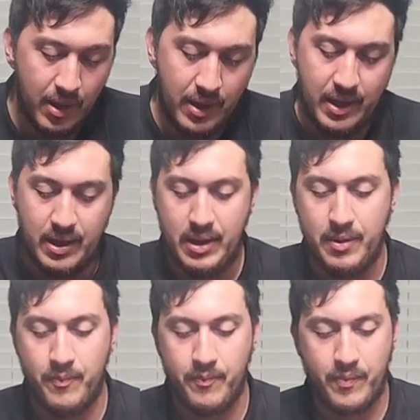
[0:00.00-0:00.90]

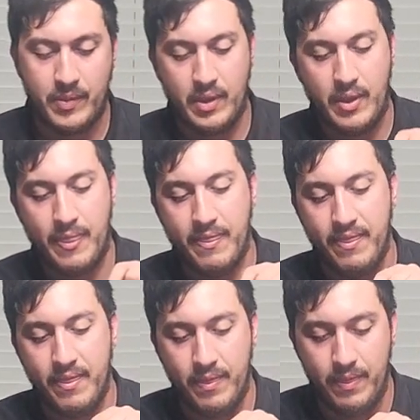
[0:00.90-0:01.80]
Um,
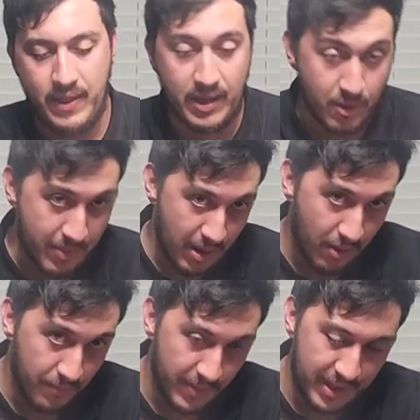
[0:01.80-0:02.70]
the inner barrel,
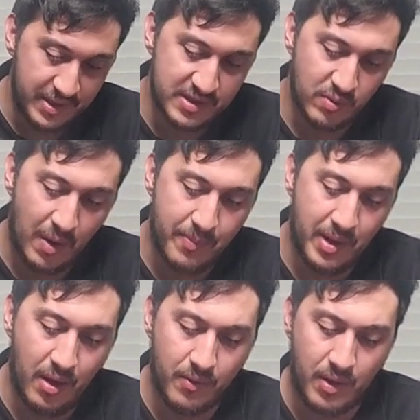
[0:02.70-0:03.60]
I did swap it
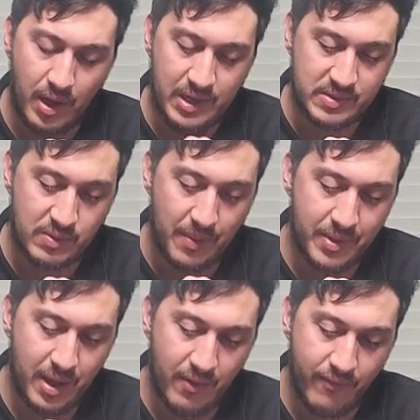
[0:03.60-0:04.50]
out. I swapped it
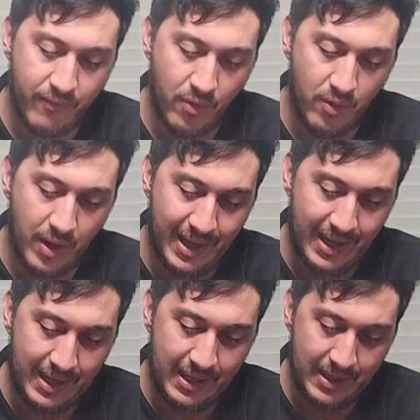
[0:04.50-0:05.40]
out for
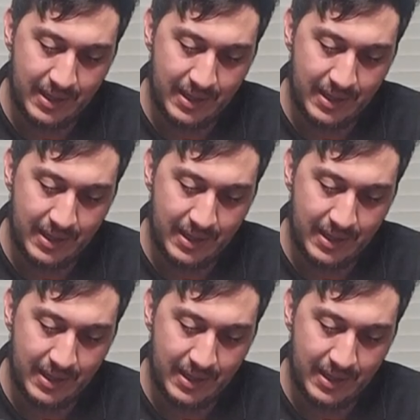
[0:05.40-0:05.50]
a